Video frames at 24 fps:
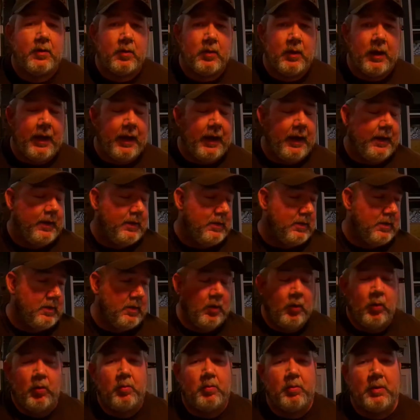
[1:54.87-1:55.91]
and
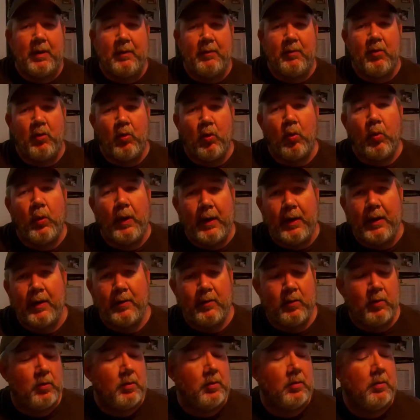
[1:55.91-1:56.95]
given the wind
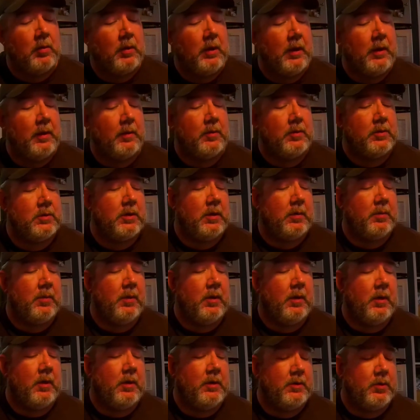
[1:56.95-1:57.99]
that it was up
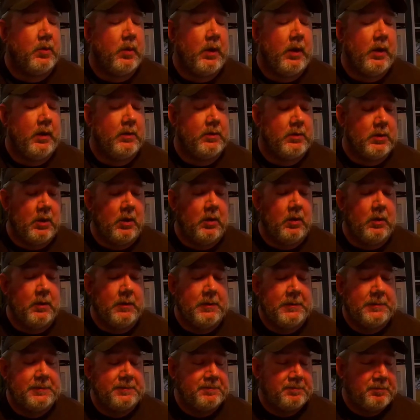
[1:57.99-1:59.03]
there as well. So
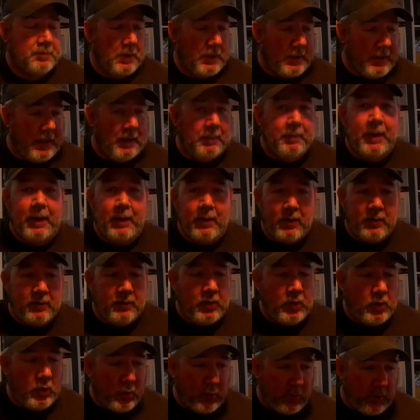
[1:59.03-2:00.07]
again, my
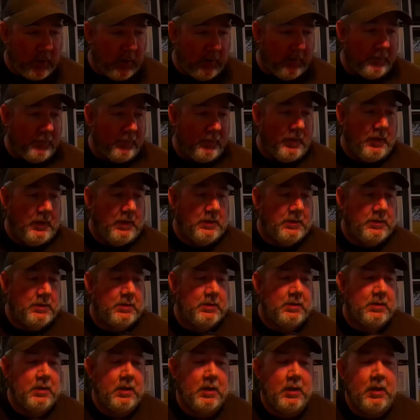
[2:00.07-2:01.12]
review of
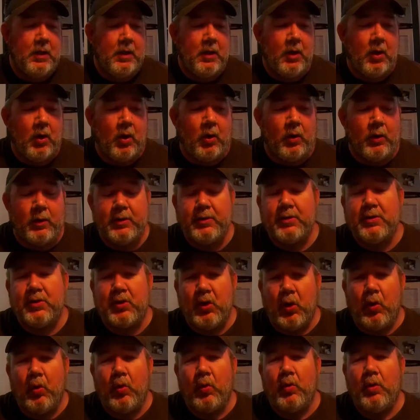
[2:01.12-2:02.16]
this Holy
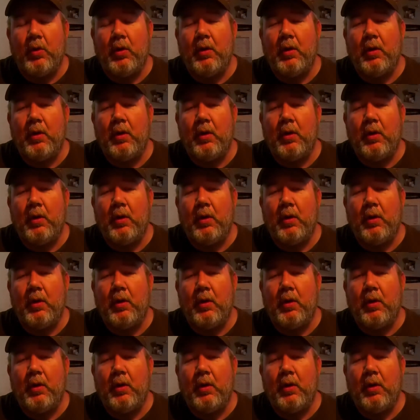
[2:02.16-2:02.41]
Stone,